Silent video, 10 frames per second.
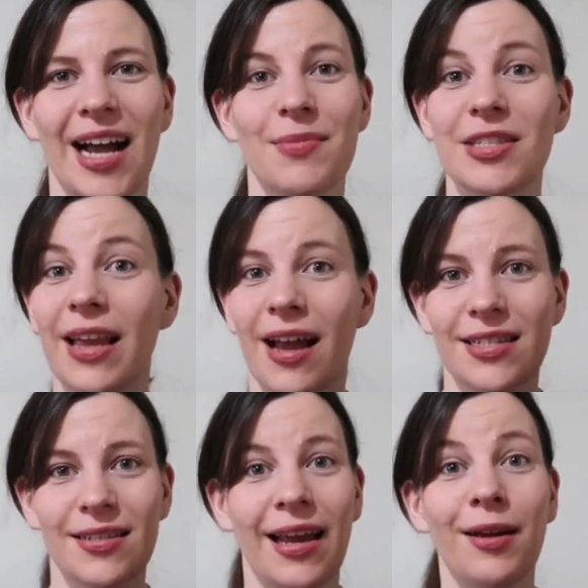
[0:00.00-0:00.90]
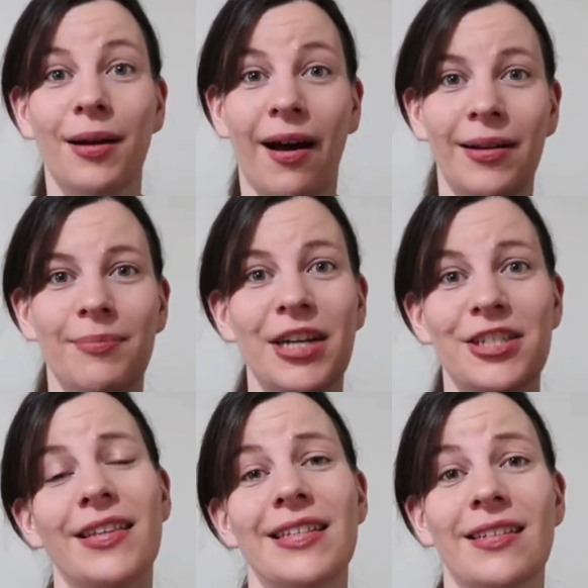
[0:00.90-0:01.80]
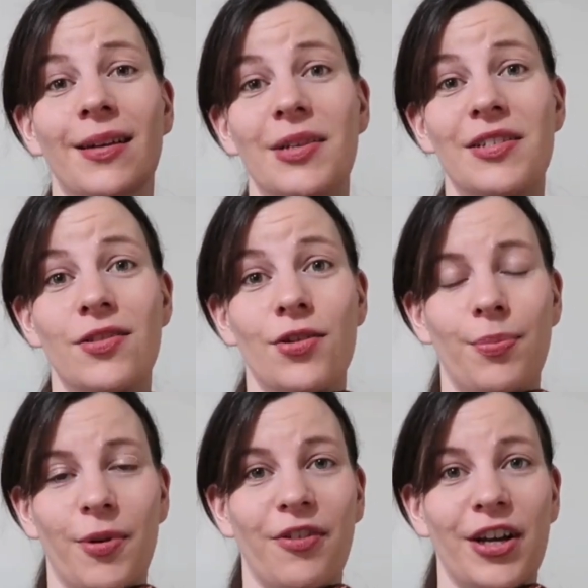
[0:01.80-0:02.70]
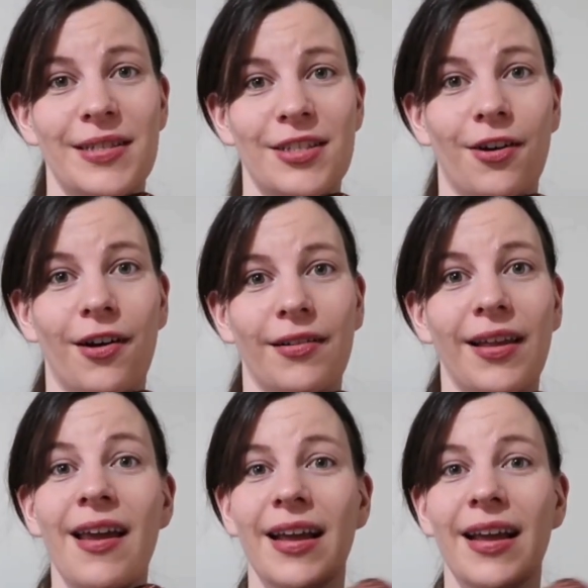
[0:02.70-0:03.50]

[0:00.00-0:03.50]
So yes, I imagine this is going to be super versatile.